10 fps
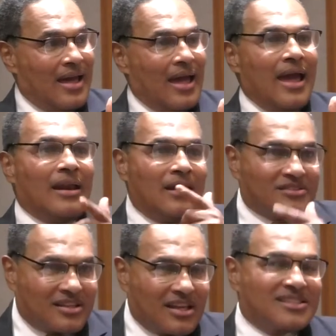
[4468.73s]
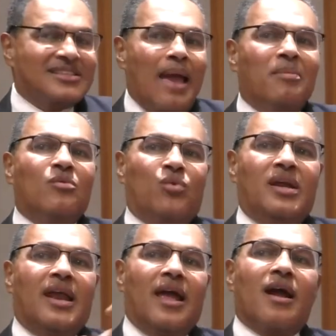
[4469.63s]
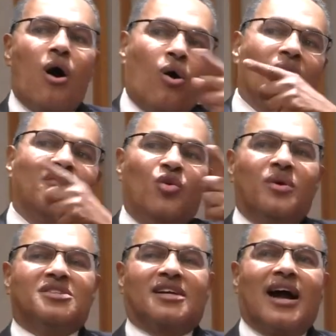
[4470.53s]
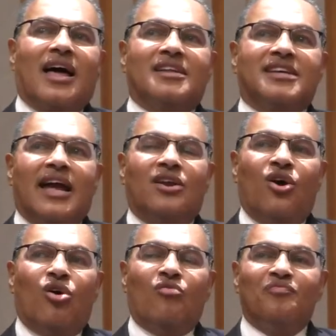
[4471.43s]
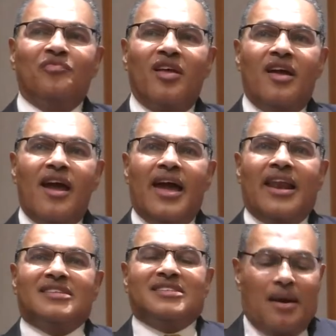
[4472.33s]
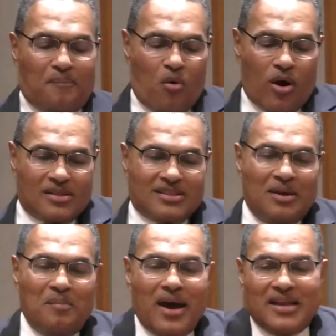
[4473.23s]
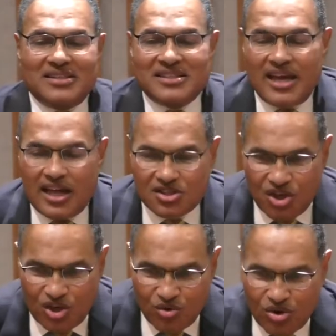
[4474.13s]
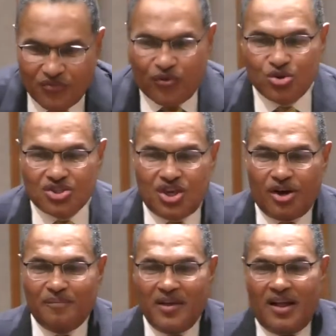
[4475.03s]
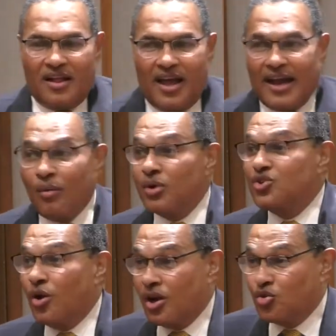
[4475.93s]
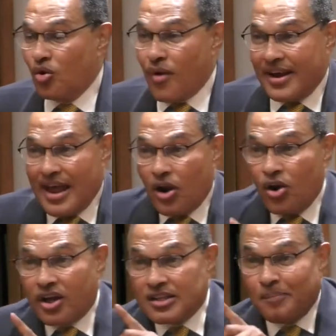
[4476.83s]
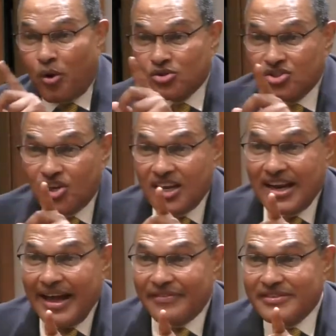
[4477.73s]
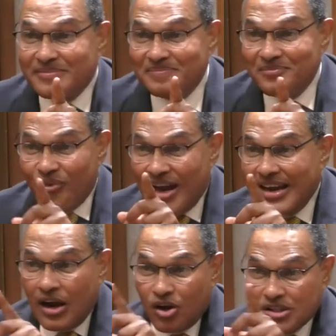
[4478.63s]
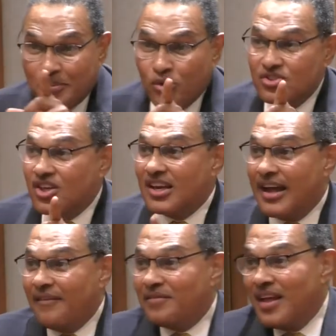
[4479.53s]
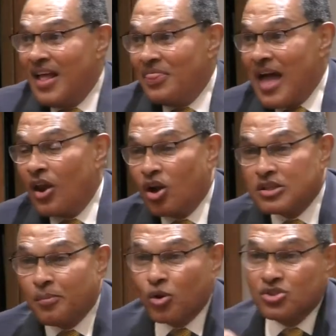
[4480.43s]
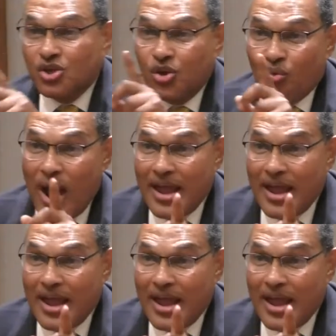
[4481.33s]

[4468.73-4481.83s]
And the statement we make, all of you went to college, I know, and at some point, somebody said to you in your first year, and I want you all to do it right now. Look at the person to your left. Right now, look at the person to your left. Now look at the person to your right.